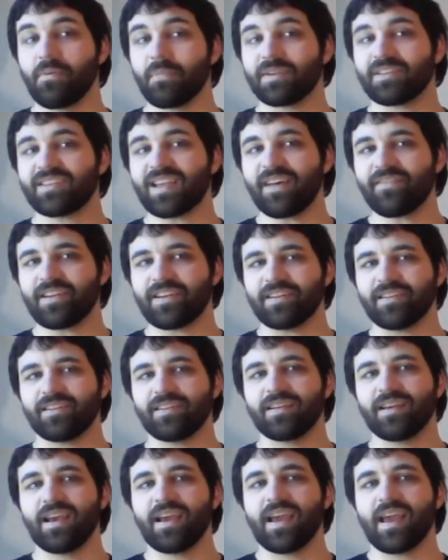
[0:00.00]
7
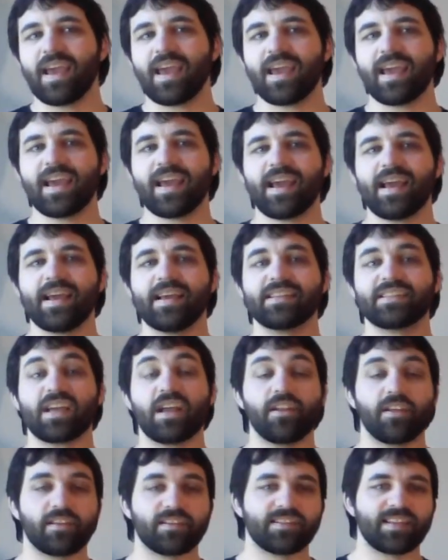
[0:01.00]
is
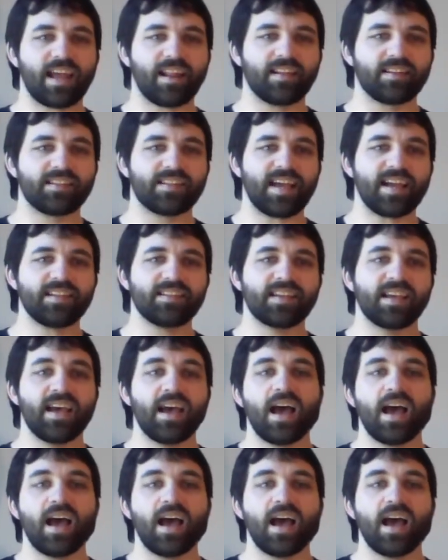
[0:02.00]
another standard set,